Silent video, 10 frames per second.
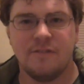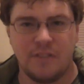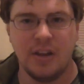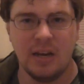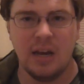
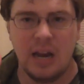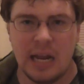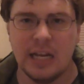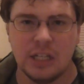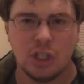Finn
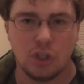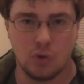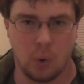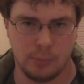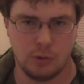is a
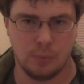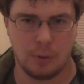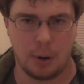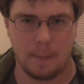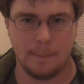
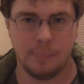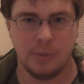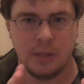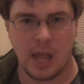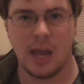stormtrooper,
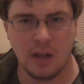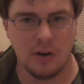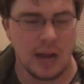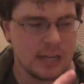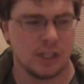
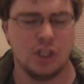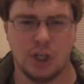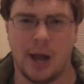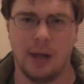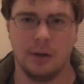taken as a
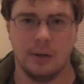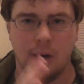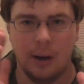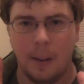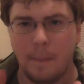child,
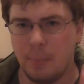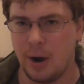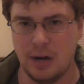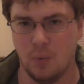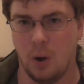
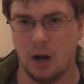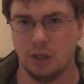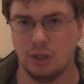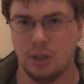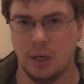
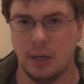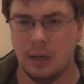brainwashed,